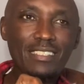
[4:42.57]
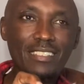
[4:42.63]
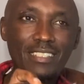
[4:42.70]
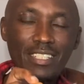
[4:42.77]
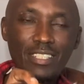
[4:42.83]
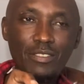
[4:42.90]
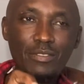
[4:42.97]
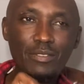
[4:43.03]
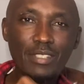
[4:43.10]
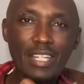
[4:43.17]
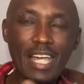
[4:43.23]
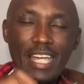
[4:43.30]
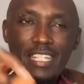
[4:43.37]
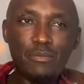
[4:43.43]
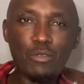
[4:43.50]
into the
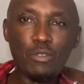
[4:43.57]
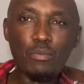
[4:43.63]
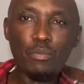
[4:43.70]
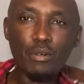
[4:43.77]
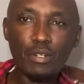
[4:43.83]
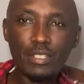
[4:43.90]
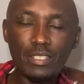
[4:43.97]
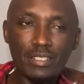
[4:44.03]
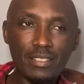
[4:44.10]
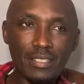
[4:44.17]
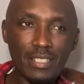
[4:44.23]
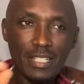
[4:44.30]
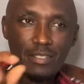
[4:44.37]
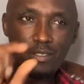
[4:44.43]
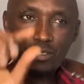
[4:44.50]
item you bought.
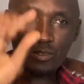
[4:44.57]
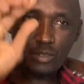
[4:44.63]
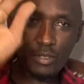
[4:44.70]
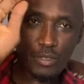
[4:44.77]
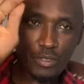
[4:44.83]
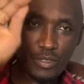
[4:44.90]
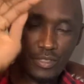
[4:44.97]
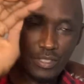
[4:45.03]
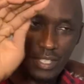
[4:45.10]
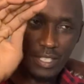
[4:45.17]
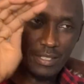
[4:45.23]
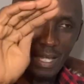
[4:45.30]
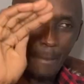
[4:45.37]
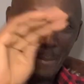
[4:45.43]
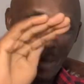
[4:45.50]
So you don't see
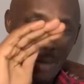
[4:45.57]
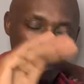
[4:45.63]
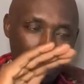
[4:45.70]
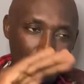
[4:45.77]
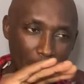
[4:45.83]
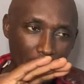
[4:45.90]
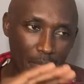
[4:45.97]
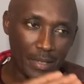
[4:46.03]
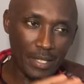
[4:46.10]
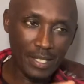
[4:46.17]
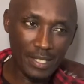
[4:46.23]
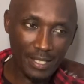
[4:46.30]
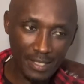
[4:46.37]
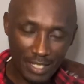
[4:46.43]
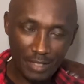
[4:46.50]
that bam bam bam,
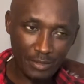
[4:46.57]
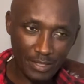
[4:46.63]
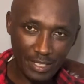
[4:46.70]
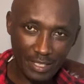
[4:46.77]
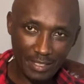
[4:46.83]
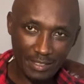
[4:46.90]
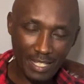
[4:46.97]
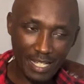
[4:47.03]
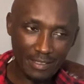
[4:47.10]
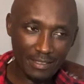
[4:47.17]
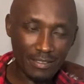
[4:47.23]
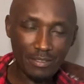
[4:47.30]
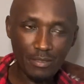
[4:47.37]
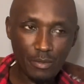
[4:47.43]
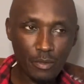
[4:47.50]
then you see the
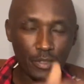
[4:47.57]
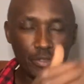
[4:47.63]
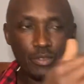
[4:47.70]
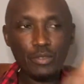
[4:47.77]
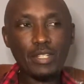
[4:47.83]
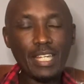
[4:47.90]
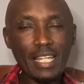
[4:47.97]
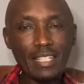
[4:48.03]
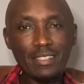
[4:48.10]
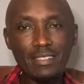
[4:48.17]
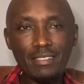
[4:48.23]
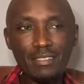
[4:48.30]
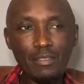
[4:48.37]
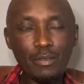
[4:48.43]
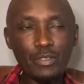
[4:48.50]
taxes. What you get,
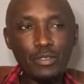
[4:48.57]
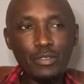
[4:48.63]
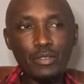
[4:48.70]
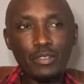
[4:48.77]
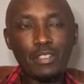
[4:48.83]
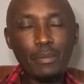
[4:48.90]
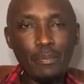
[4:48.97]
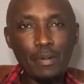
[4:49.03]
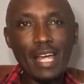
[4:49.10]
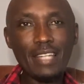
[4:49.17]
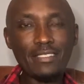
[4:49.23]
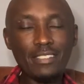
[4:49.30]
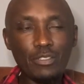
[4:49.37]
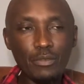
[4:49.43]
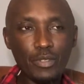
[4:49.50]
the price
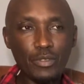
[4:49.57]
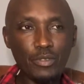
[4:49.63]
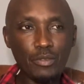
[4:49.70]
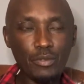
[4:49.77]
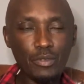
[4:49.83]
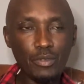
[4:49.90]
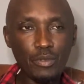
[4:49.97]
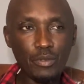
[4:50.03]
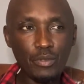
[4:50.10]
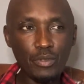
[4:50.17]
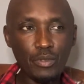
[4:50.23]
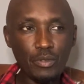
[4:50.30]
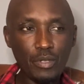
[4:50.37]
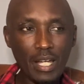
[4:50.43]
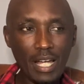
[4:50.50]
is what
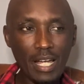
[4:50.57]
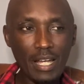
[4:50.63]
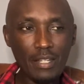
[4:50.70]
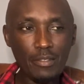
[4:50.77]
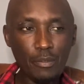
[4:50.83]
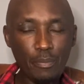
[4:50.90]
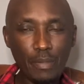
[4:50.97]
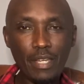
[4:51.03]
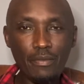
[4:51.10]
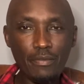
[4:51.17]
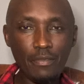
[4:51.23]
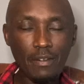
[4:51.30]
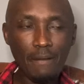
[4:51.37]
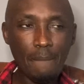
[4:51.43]
you pay for.